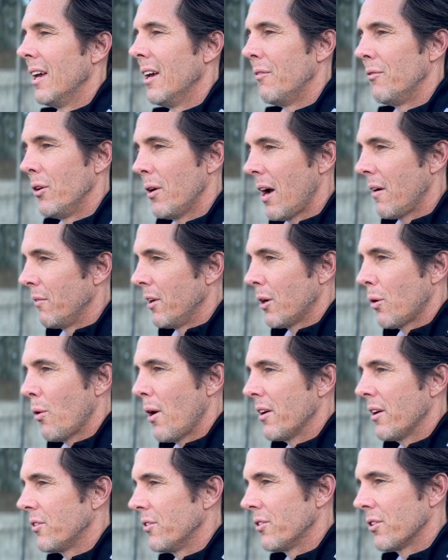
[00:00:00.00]
If you have any
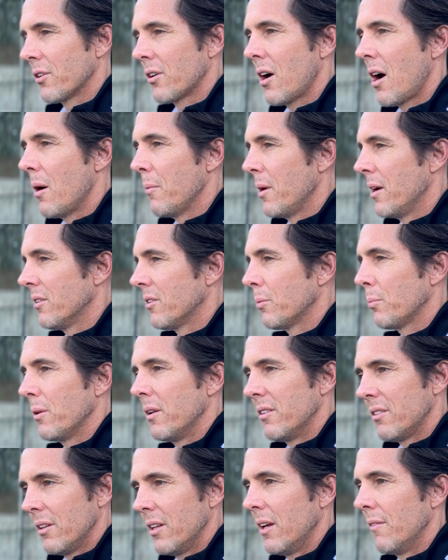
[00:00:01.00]
questions or comments,
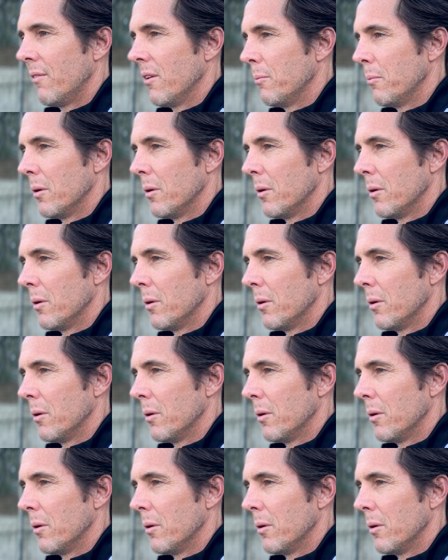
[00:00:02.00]
please leave them